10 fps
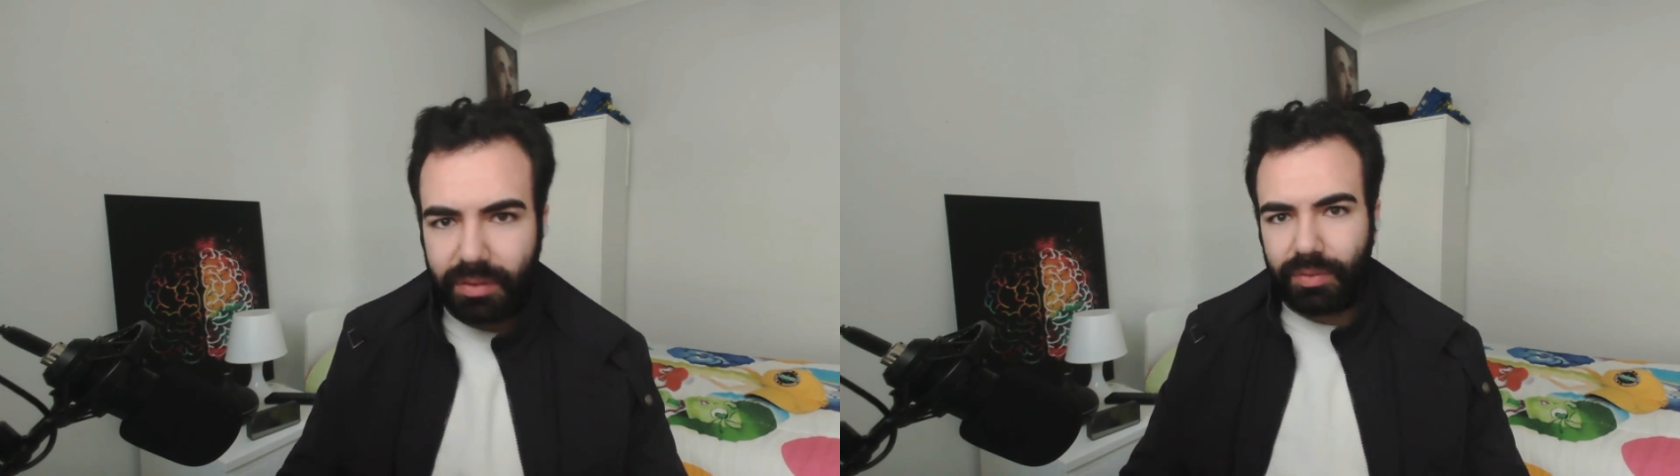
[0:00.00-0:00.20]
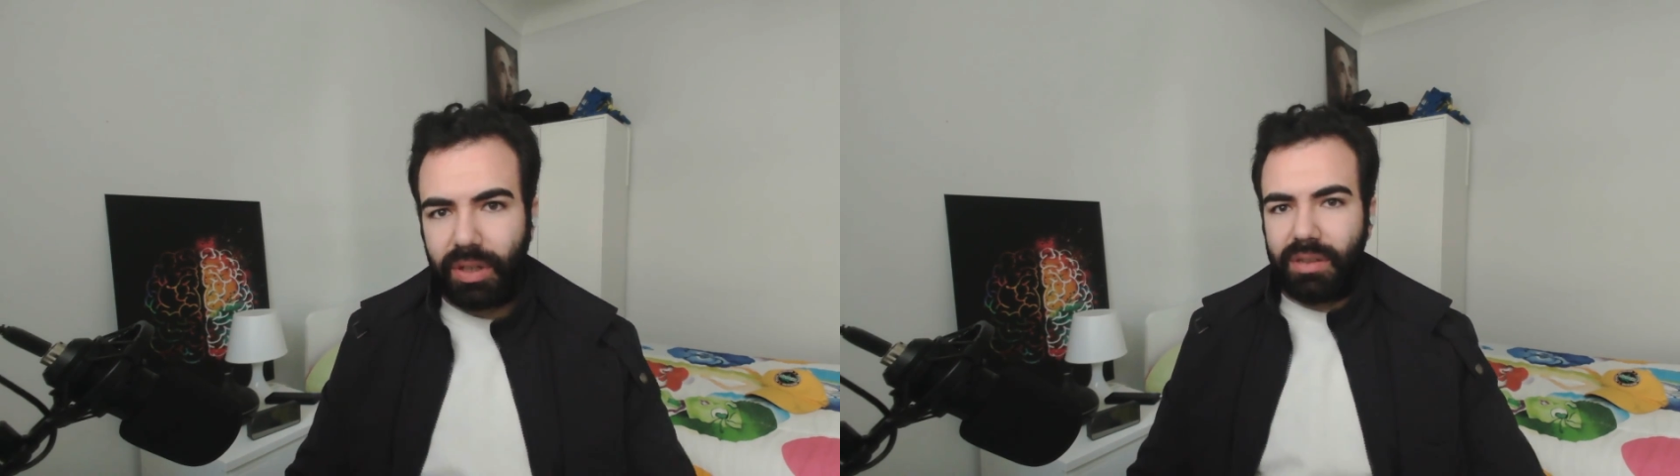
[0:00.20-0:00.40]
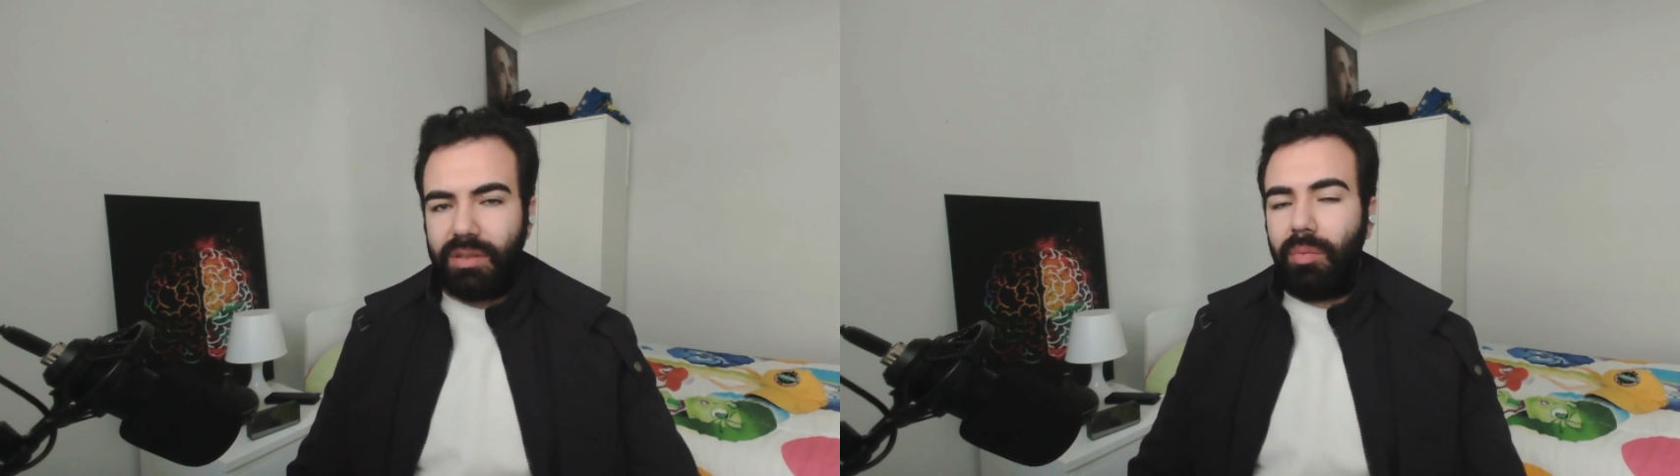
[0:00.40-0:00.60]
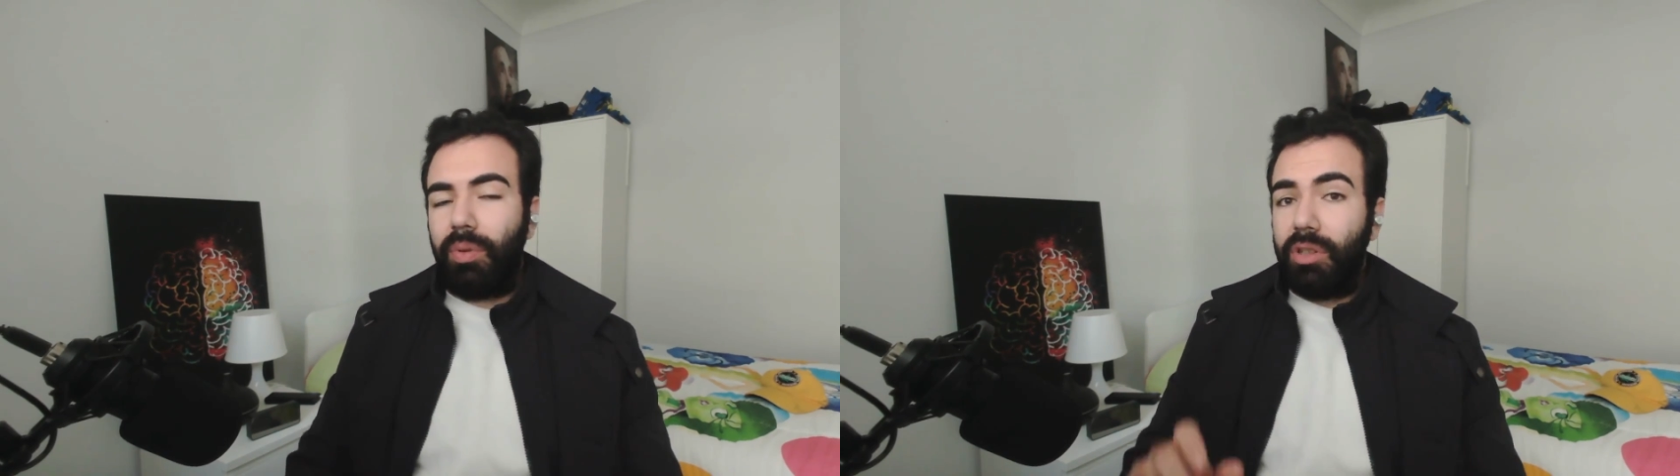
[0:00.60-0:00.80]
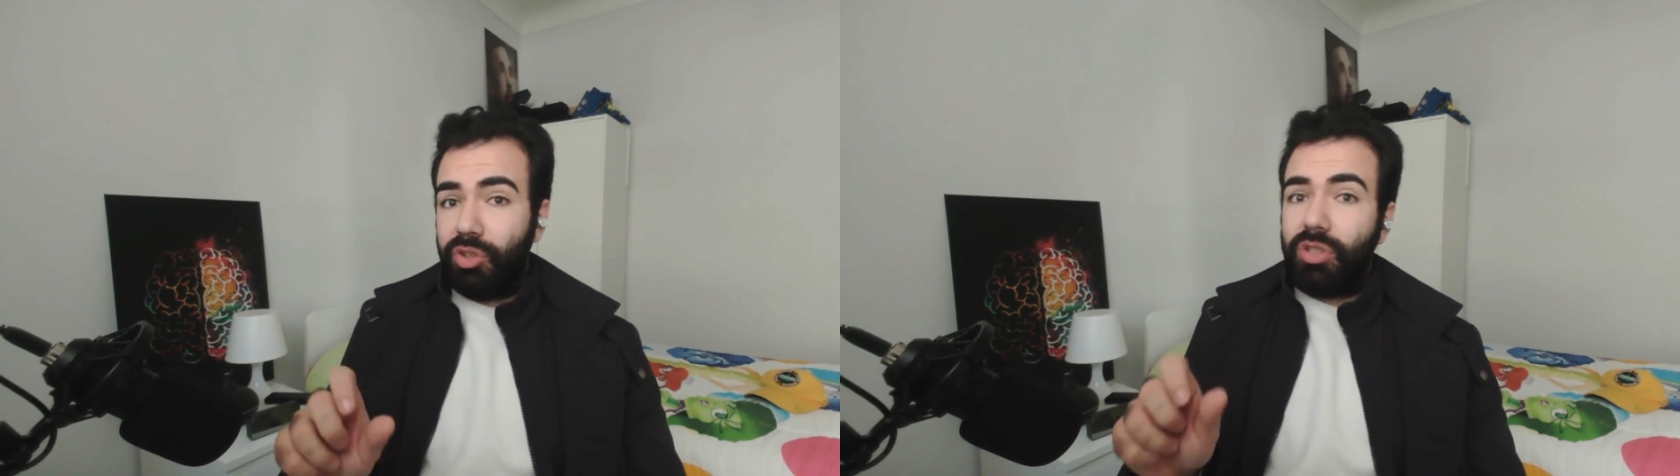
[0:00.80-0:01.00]
For example,
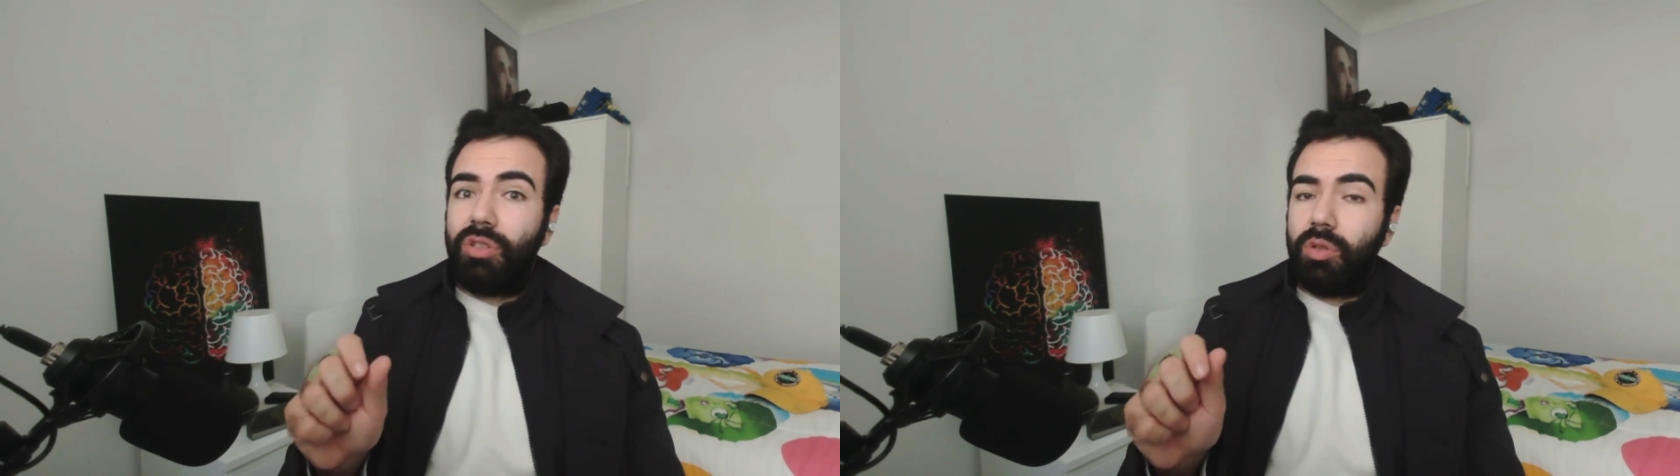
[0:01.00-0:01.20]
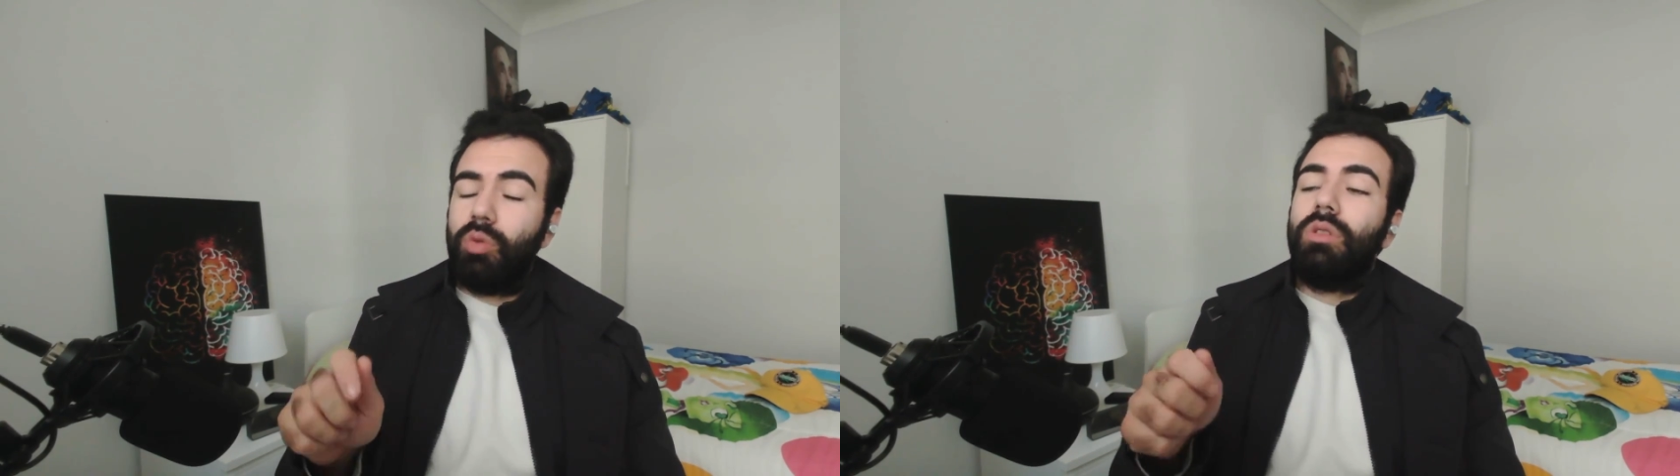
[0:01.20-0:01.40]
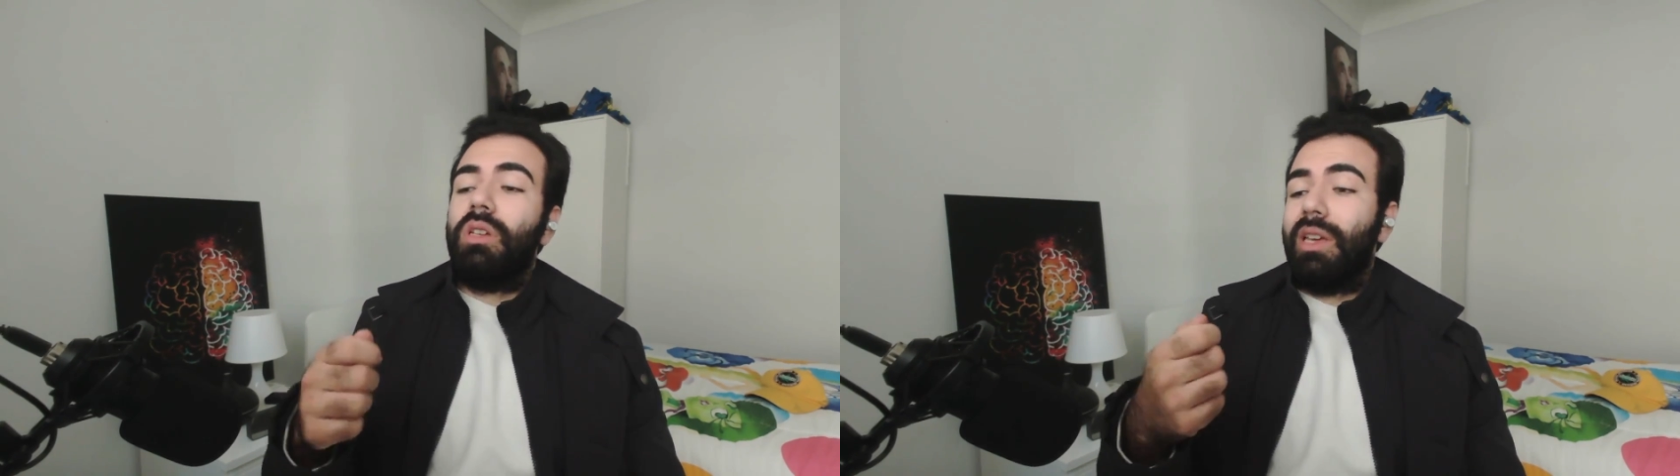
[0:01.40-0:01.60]
just look